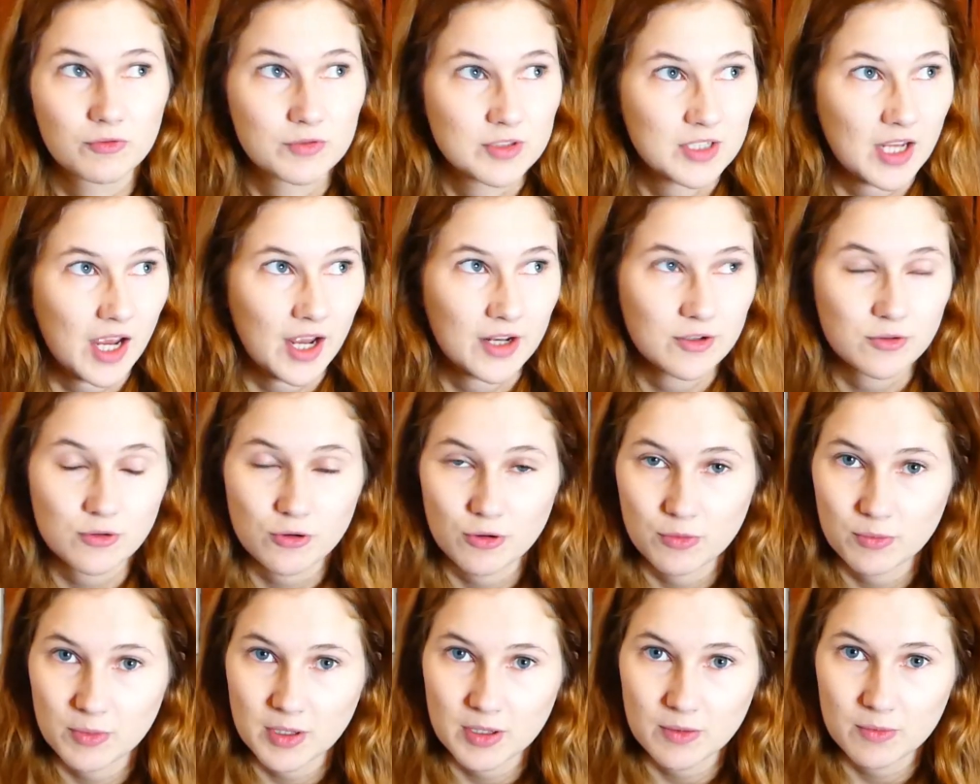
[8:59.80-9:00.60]
10 year
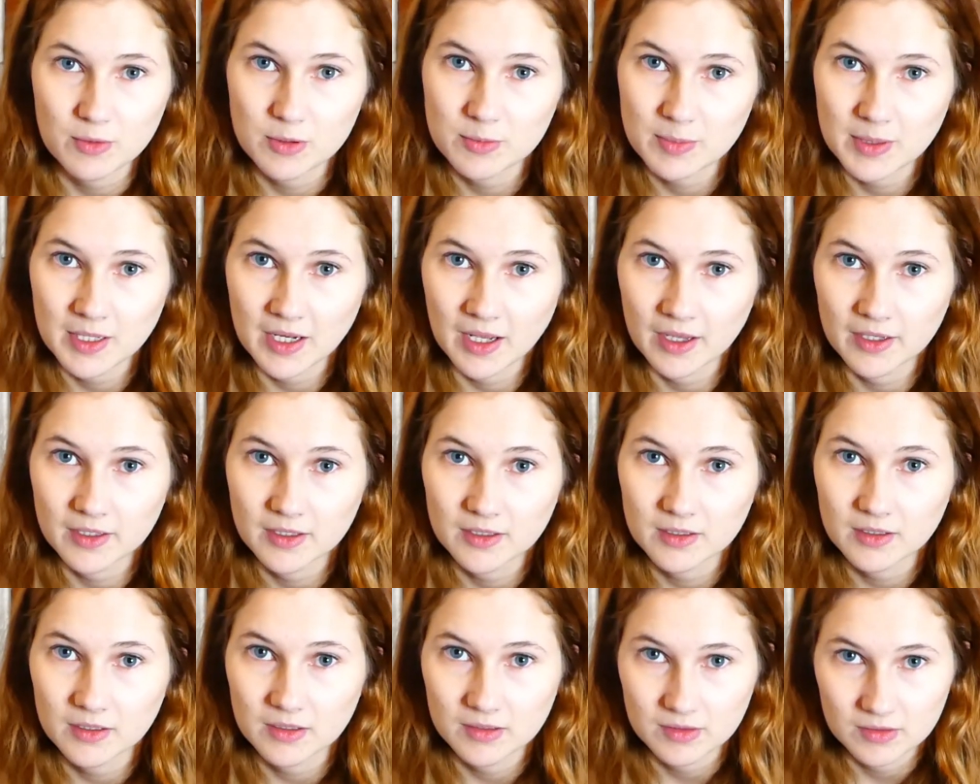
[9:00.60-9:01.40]
old me would be
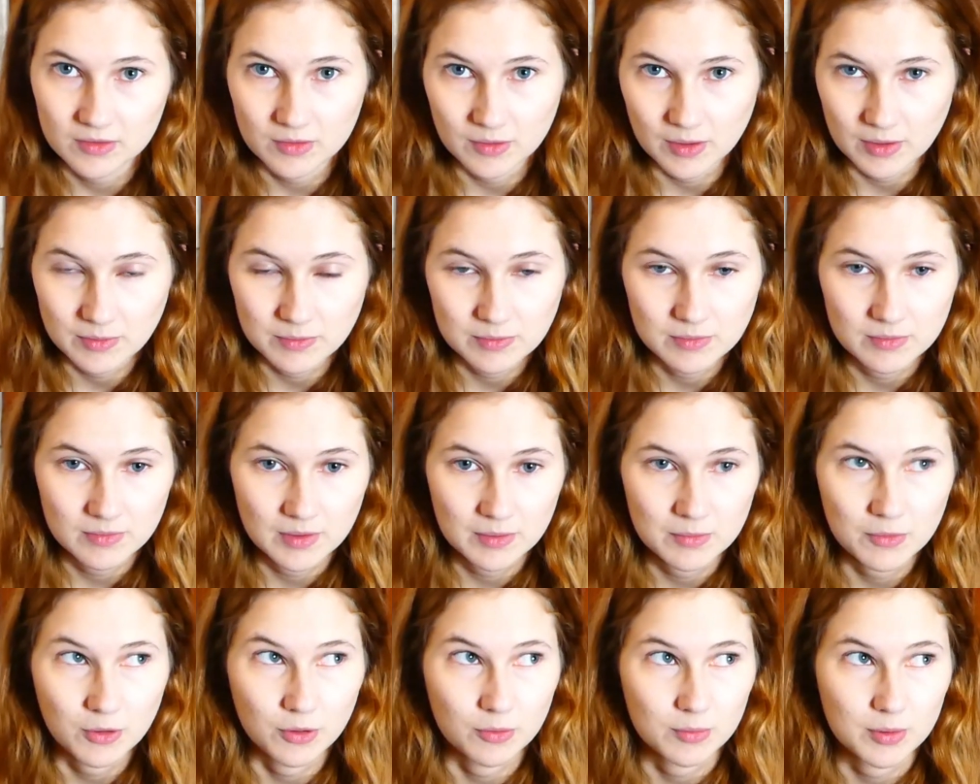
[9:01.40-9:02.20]
like, no, I'm,
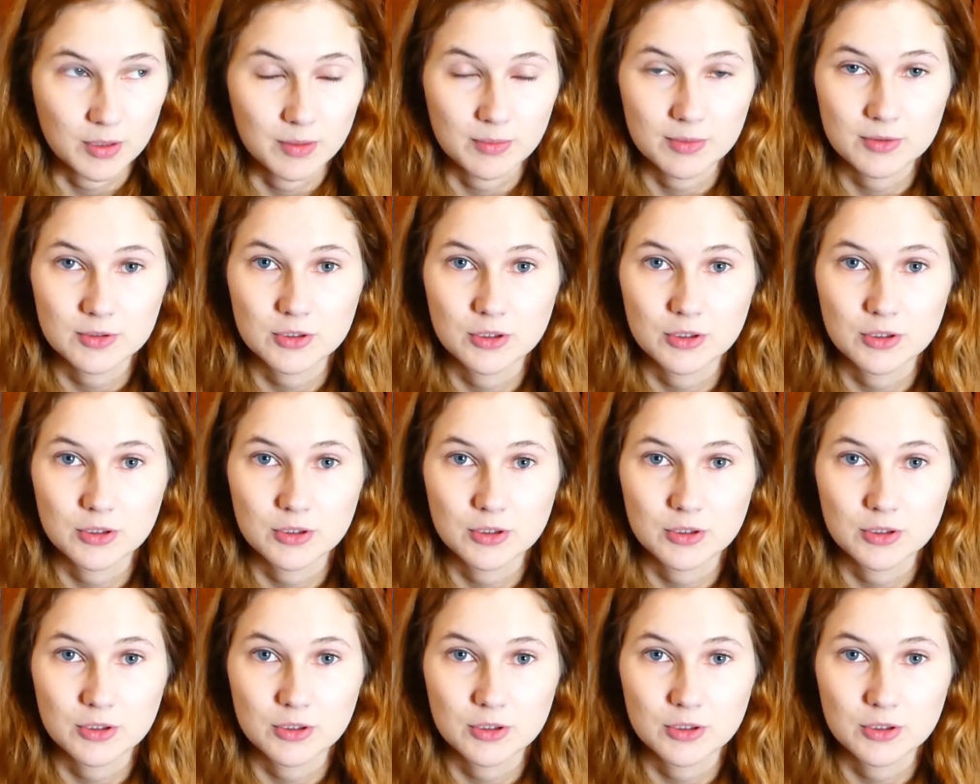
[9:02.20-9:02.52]
I'm not going to be able